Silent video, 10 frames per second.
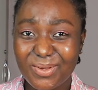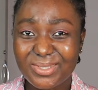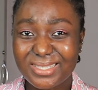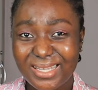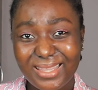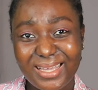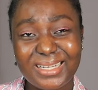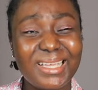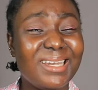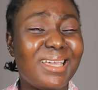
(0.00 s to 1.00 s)
I would say
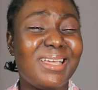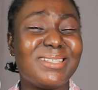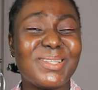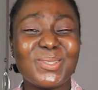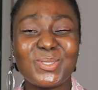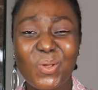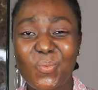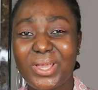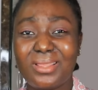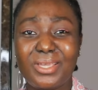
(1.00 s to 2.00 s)
that India is not
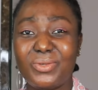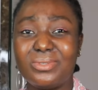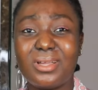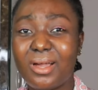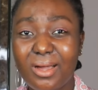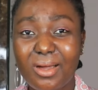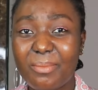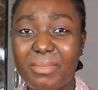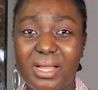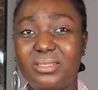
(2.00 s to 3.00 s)
somewhere that you'd
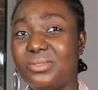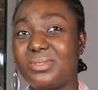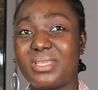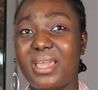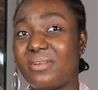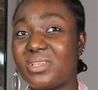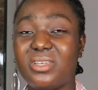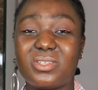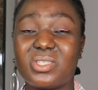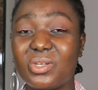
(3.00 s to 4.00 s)
come and you say after
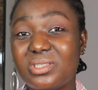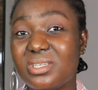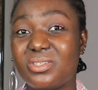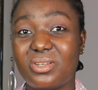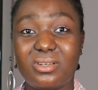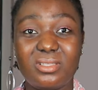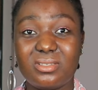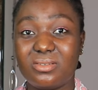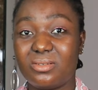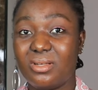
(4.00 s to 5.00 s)
your studies you're going
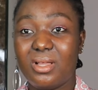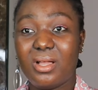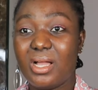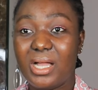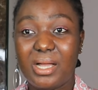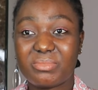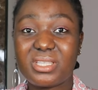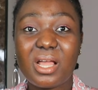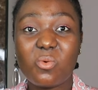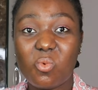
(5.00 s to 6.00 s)
to
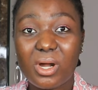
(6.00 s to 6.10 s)
start